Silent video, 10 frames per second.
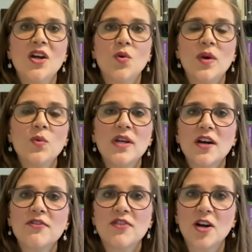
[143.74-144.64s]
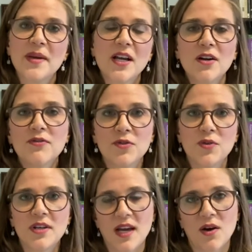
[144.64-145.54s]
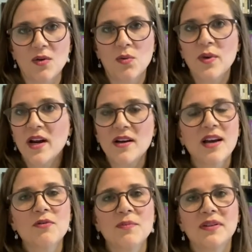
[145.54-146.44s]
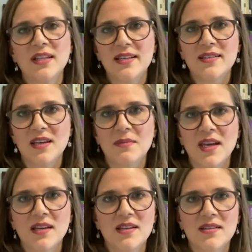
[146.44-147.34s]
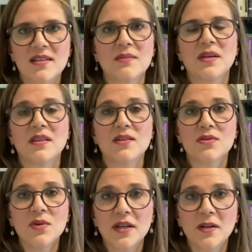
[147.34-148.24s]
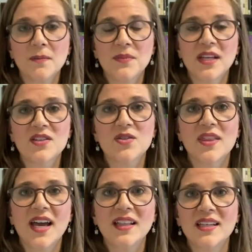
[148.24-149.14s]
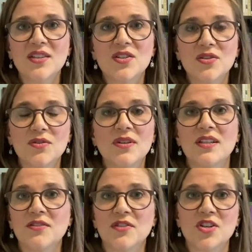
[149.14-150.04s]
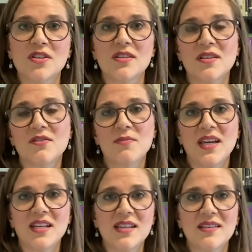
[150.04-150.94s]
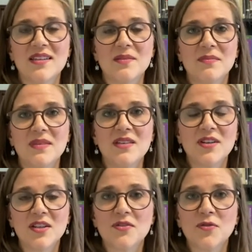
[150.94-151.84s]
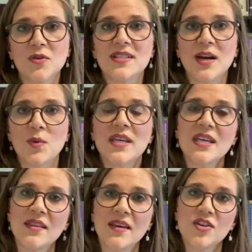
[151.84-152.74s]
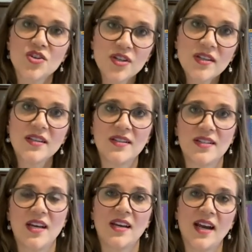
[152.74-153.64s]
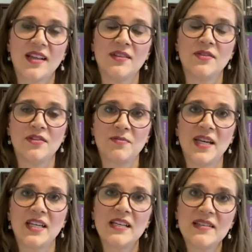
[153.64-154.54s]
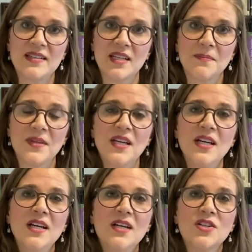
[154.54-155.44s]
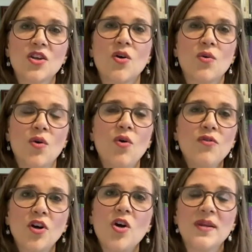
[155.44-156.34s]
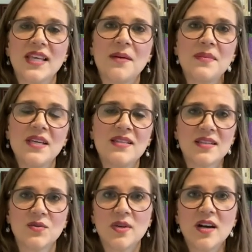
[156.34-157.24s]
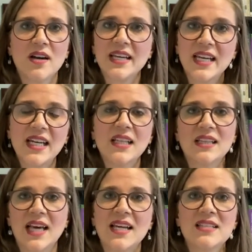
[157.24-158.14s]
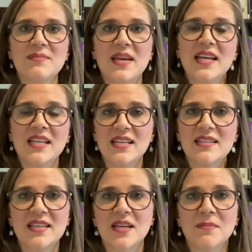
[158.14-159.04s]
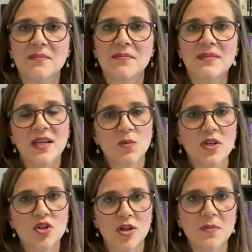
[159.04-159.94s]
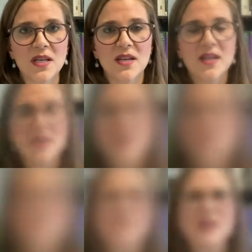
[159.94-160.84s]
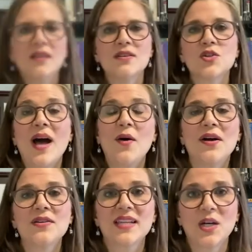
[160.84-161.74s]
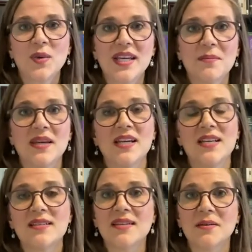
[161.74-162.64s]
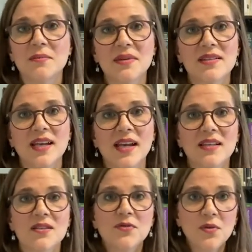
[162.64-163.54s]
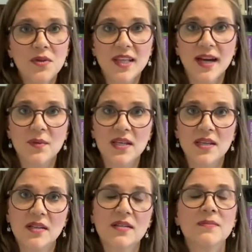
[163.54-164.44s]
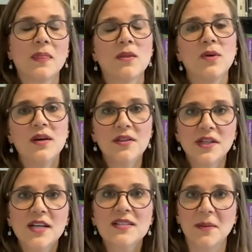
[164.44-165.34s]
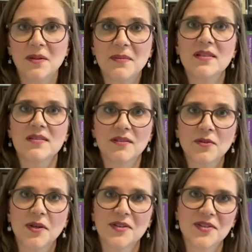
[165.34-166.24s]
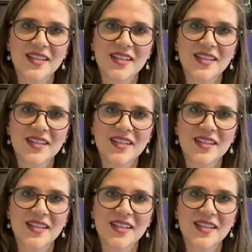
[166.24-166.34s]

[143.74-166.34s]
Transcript: When we are farming our food now, we are not replacing magnesium in the soil. And so that leads to a deficiency of magnesium, even in the foods that we eat that should contain high levels of magnesium. So overall, what that means is we are getting less magnesium than we should be. So how else can we get magnesium besides the food that we eat? Well, there are supplements, of course.